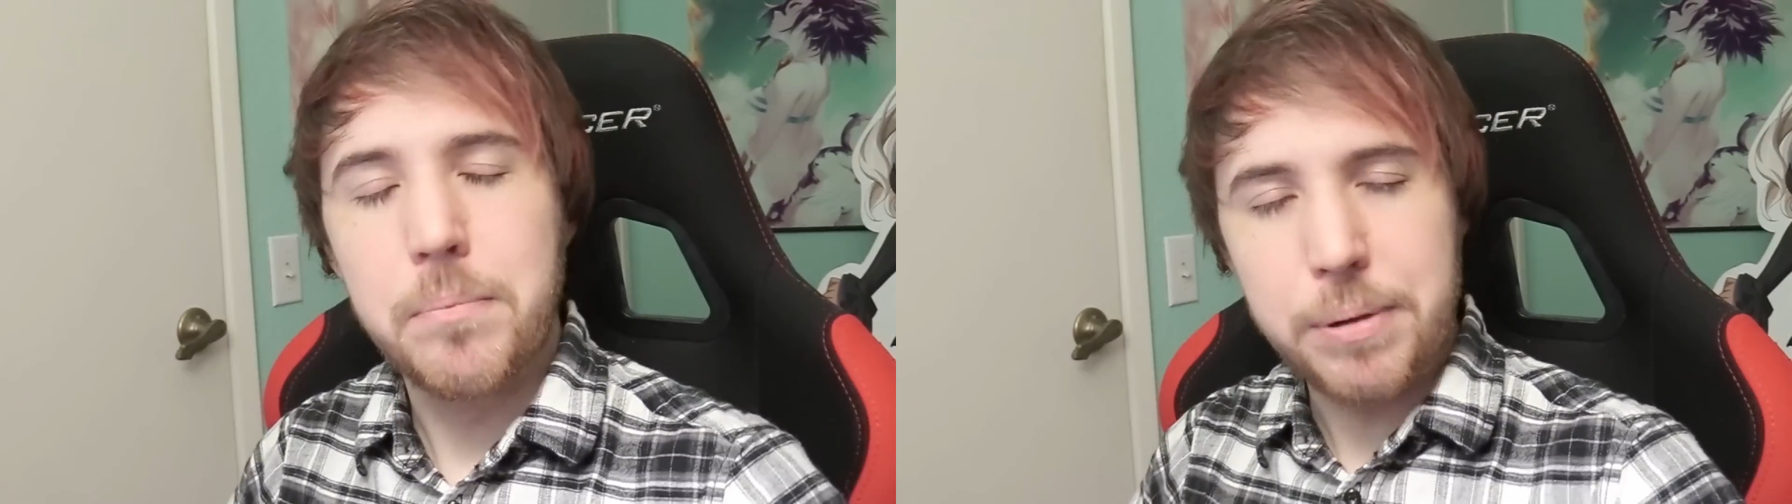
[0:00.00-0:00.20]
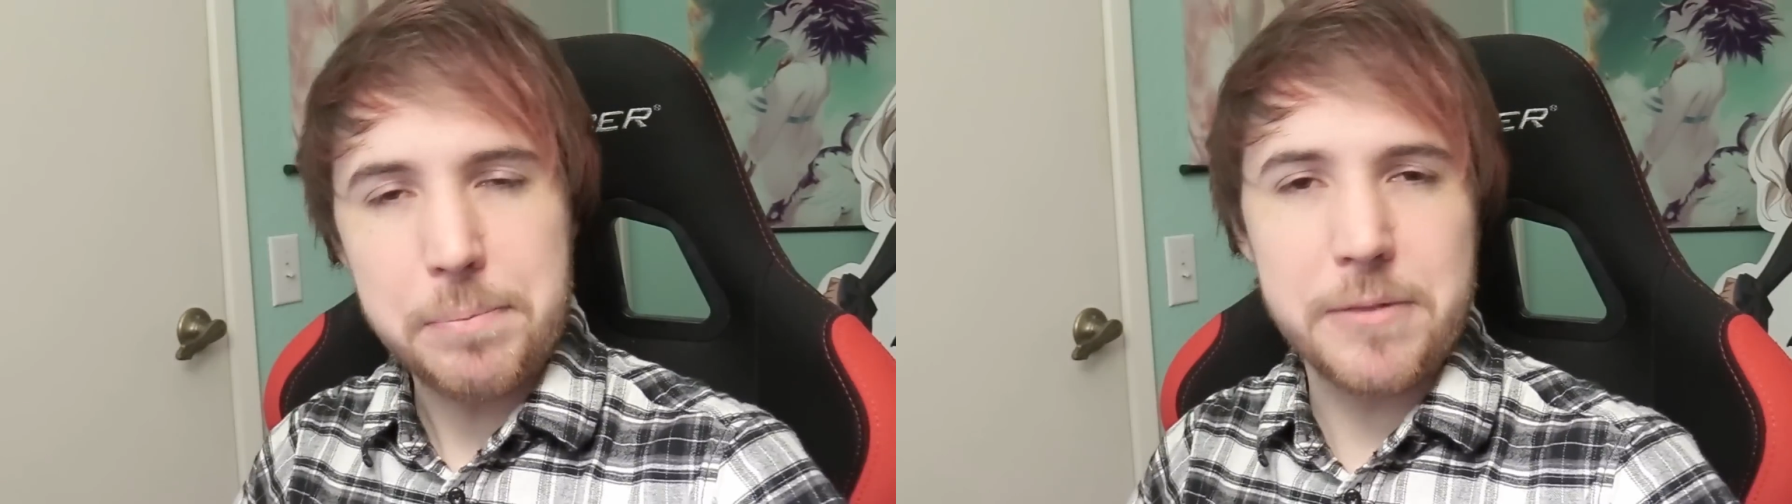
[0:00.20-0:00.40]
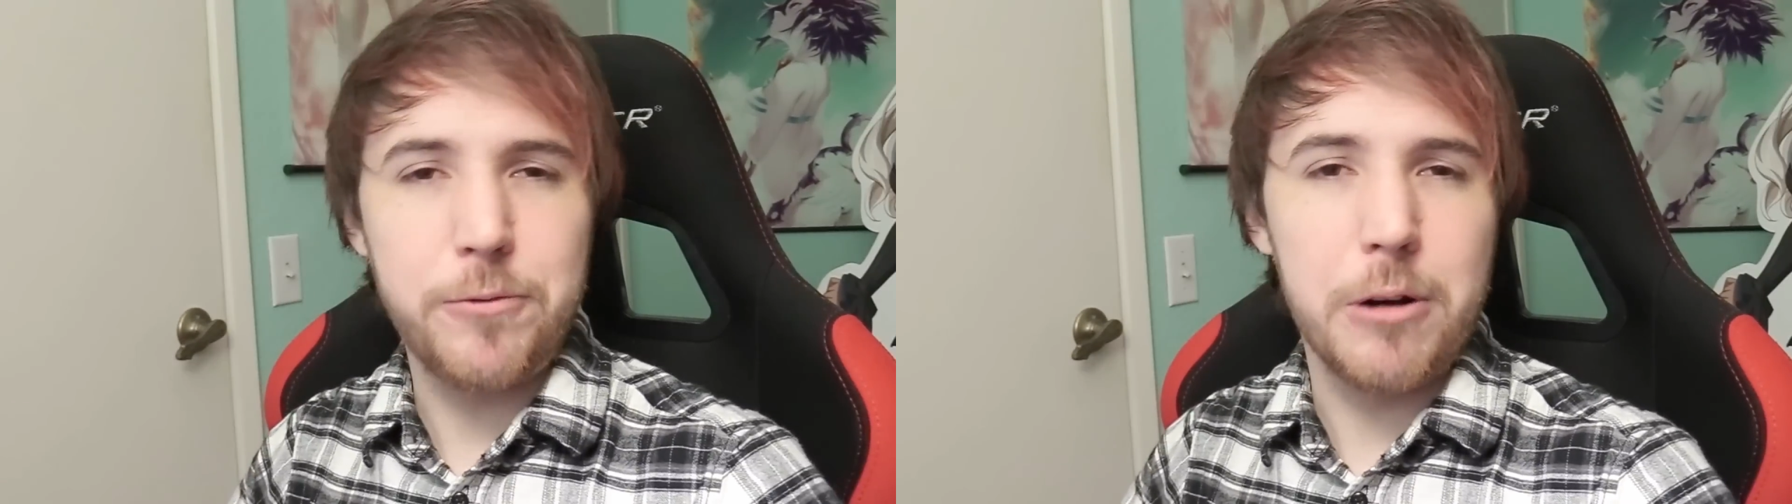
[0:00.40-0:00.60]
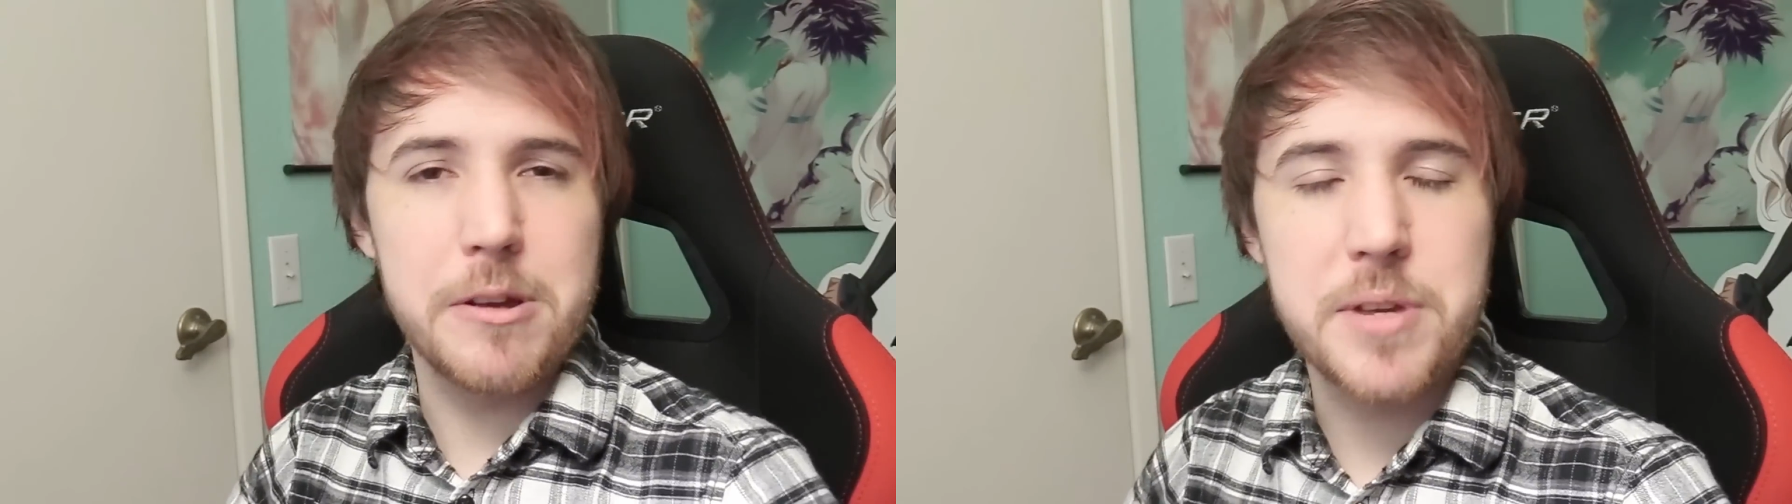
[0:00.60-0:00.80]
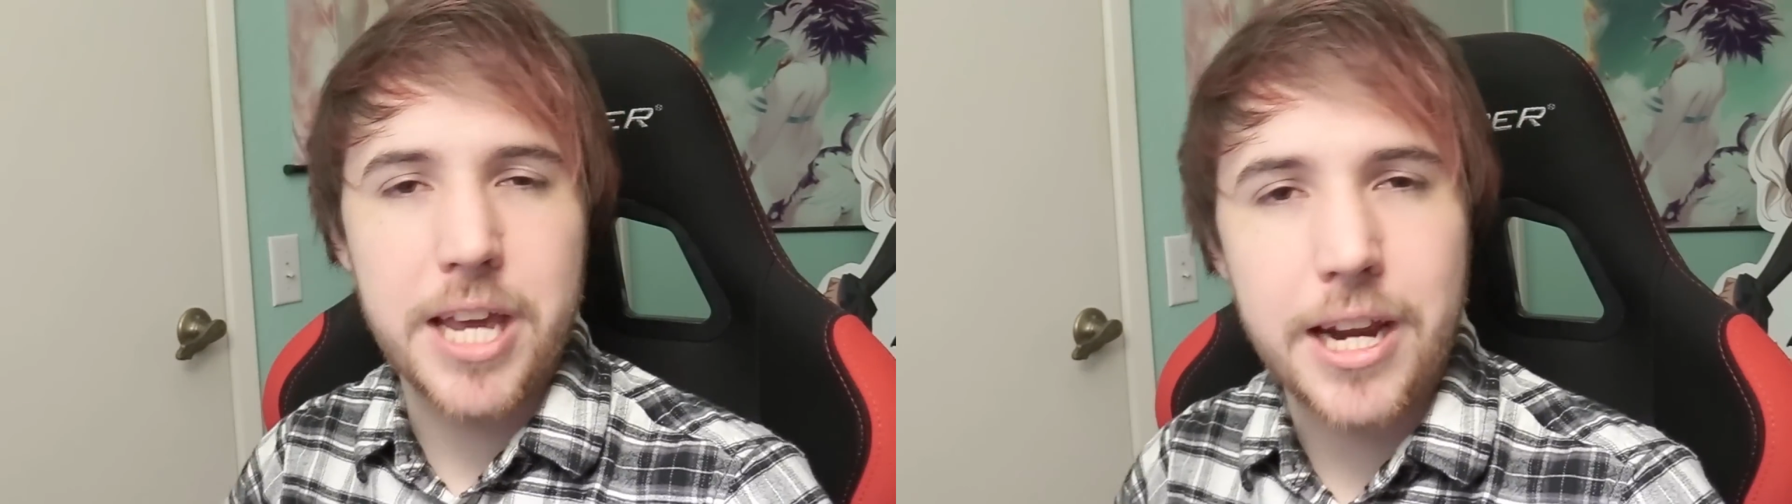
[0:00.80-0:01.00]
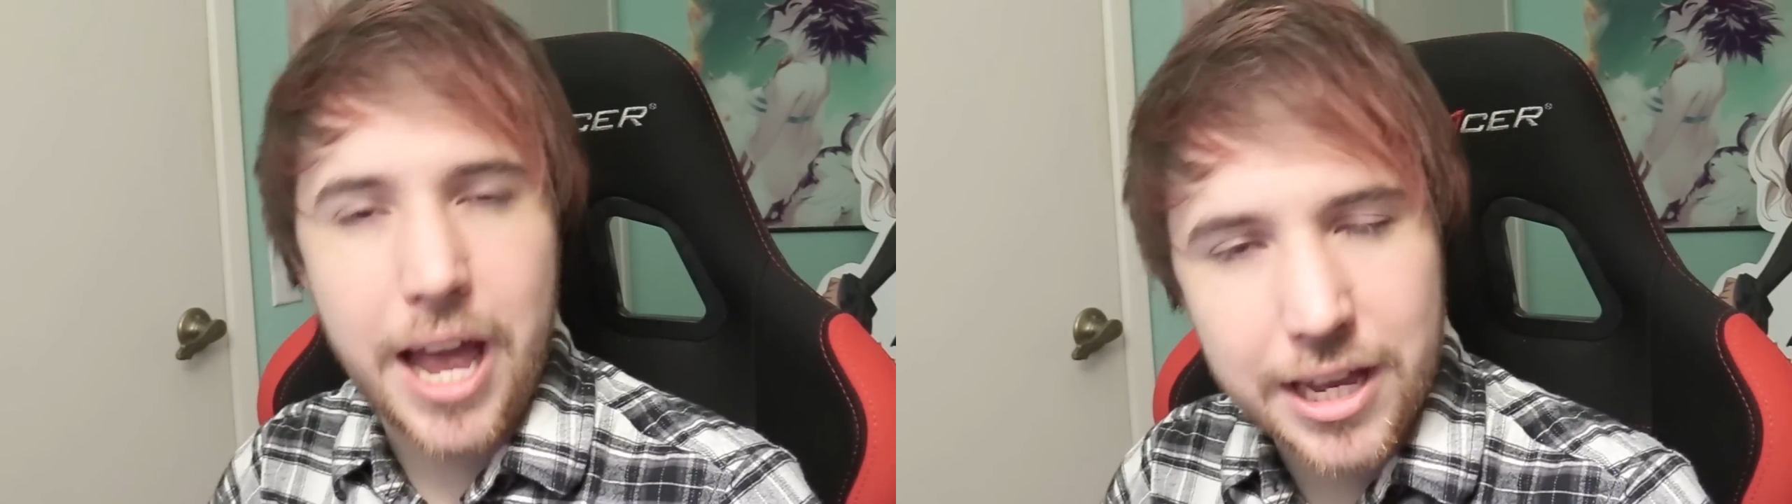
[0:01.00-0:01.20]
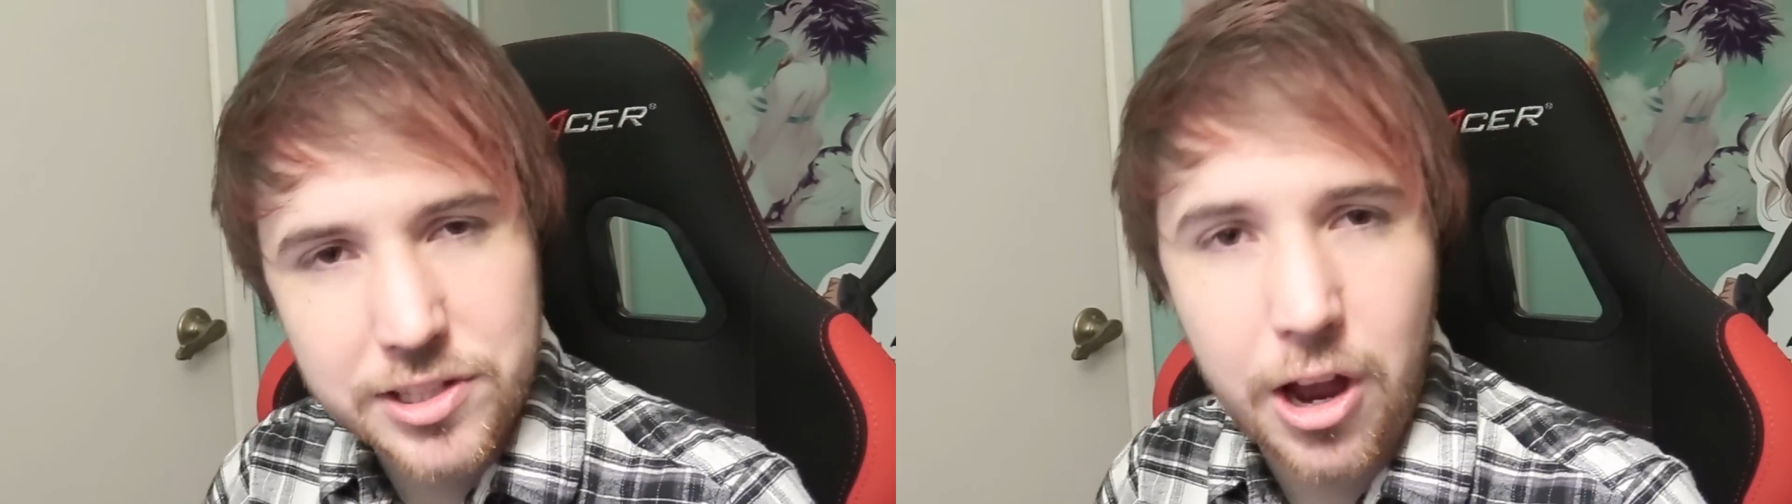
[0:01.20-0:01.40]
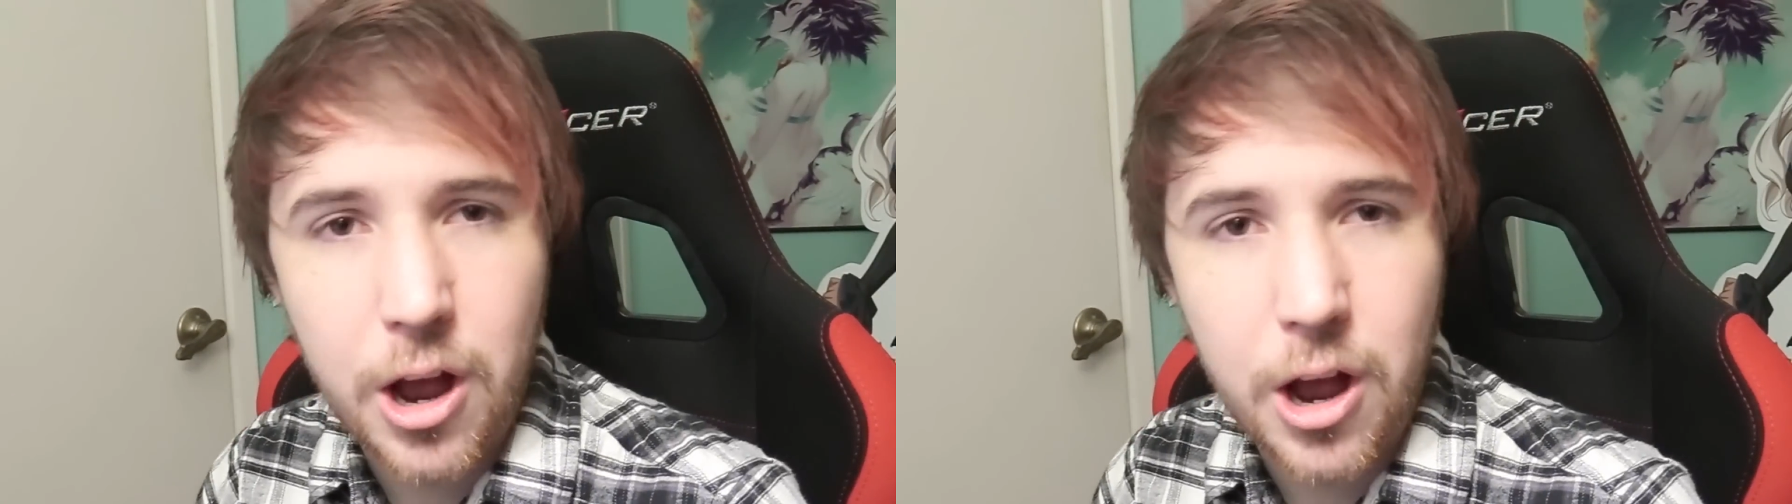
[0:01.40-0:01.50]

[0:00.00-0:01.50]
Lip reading: But before we begin, as